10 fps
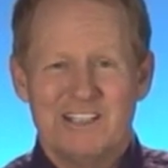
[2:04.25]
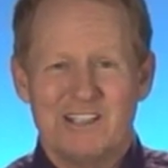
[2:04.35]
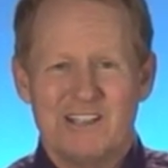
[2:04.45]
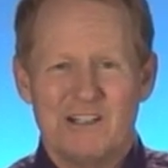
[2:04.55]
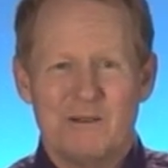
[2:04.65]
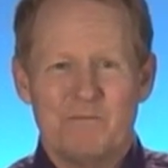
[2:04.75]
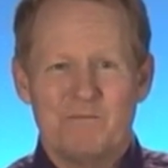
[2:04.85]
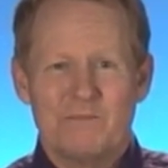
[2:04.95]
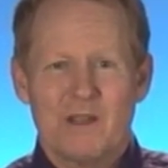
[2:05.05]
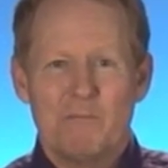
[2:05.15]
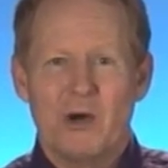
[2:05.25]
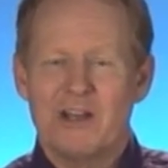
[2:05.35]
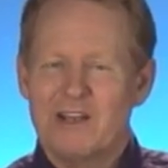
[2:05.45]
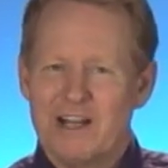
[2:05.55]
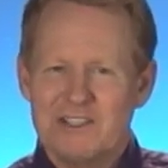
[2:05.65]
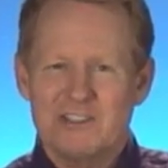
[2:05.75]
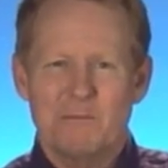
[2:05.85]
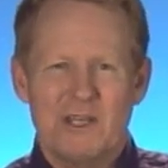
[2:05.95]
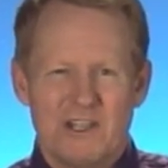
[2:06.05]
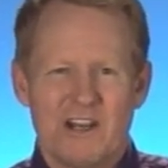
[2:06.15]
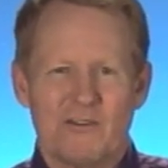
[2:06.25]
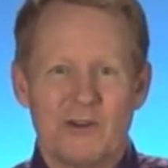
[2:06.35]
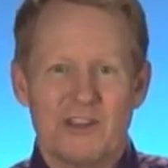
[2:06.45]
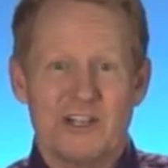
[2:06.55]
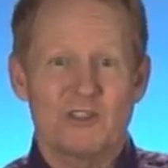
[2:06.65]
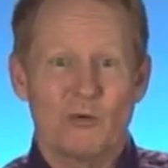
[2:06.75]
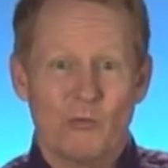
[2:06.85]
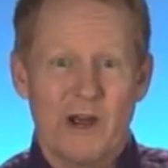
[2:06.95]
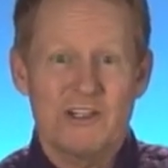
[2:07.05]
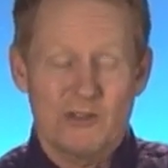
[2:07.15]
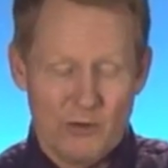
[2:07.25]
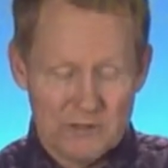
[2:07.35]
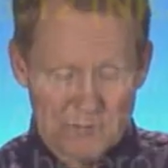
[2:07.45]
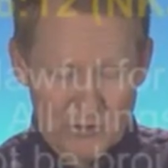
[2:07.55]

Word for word: Um, but that doesn't mean that everything's the right choice for